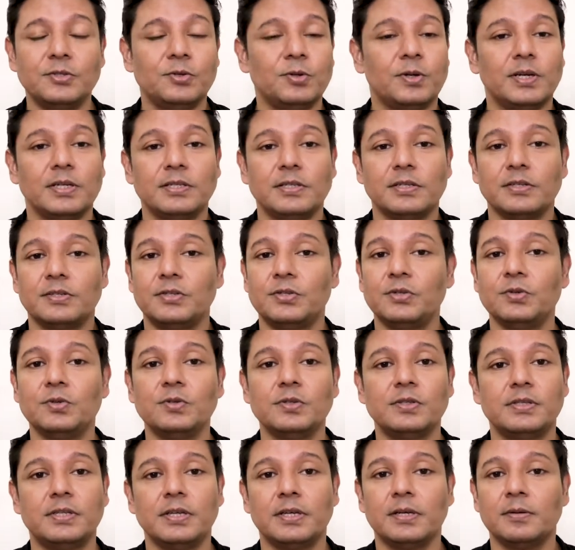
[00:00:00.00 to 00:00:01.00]
you can just
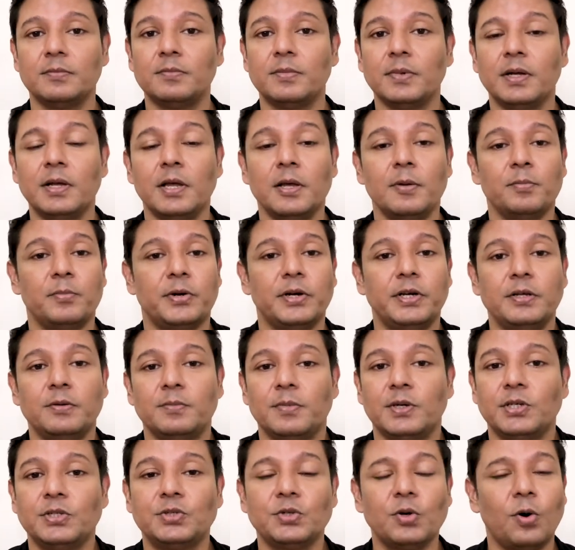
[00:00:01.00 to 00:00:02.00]
use them pretty
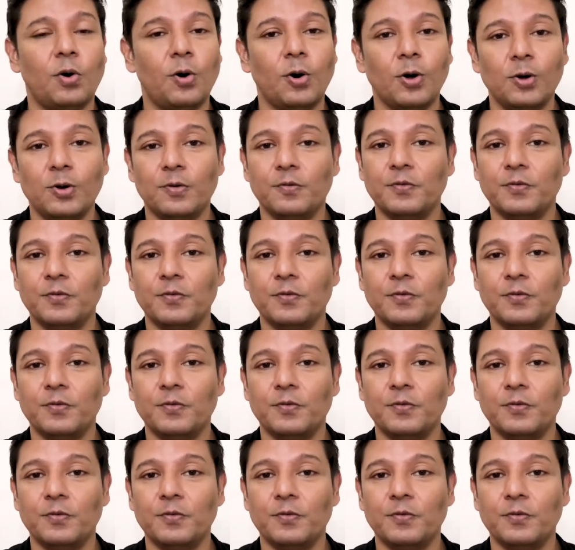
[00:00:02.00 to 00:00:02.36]
much all